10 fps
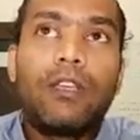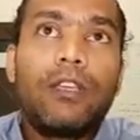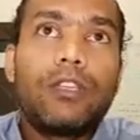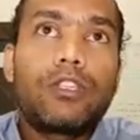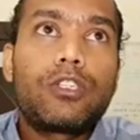
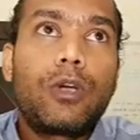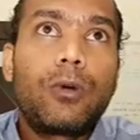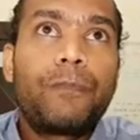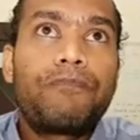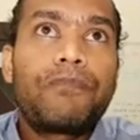
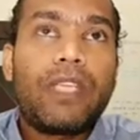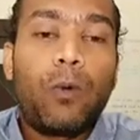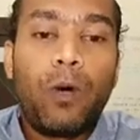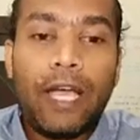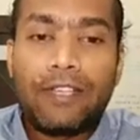So
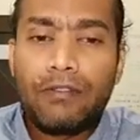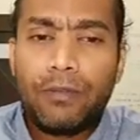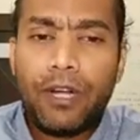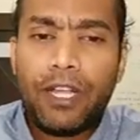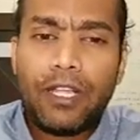as we
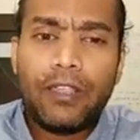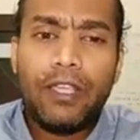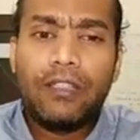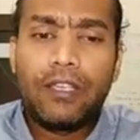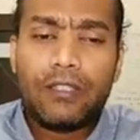predict, I
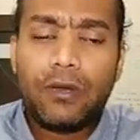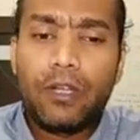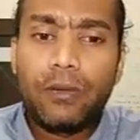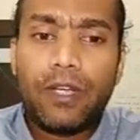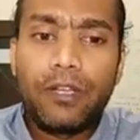think things are going
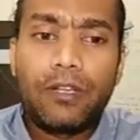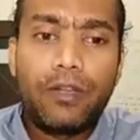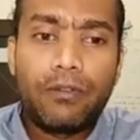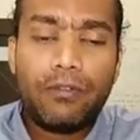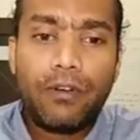to be
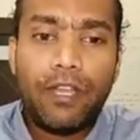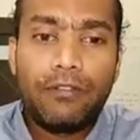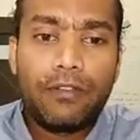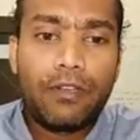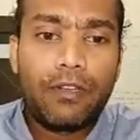continued for
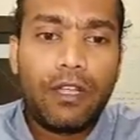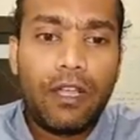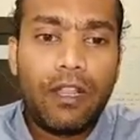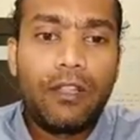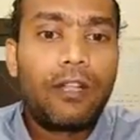even a
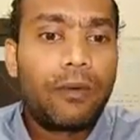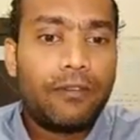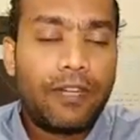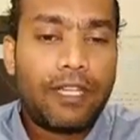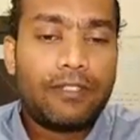little bit of a
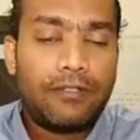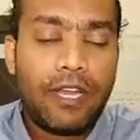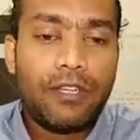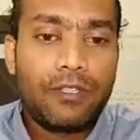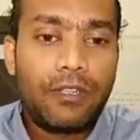next
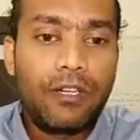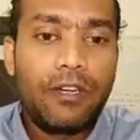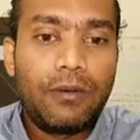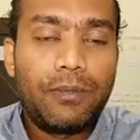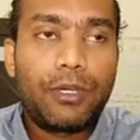financial
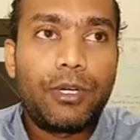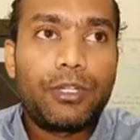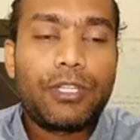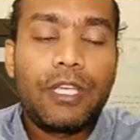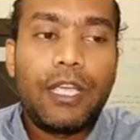year,
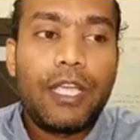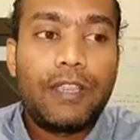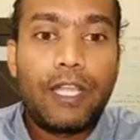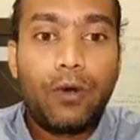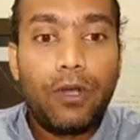because
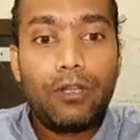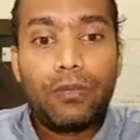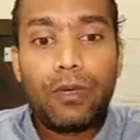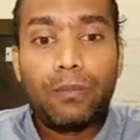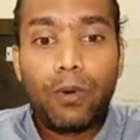they're going to
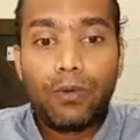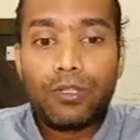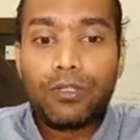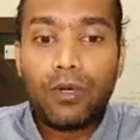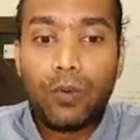be a
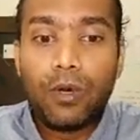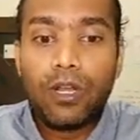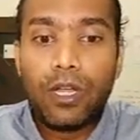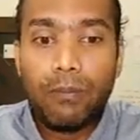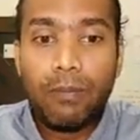
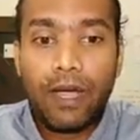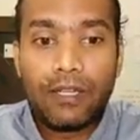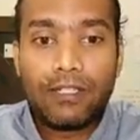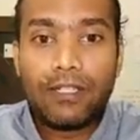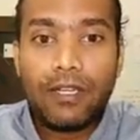post-COVID
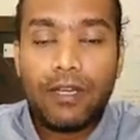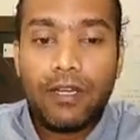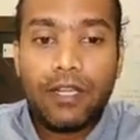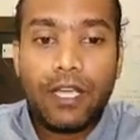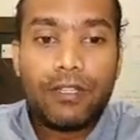impacts.
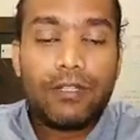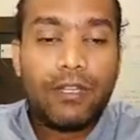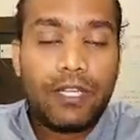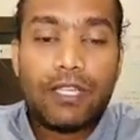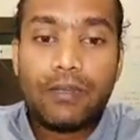Yeah, so it
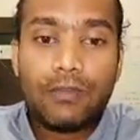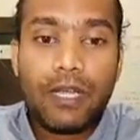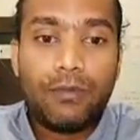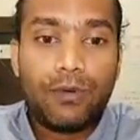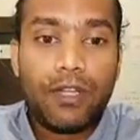takes some
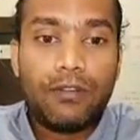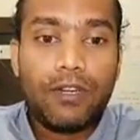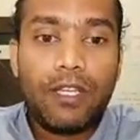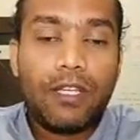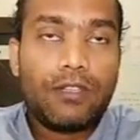time to recovery.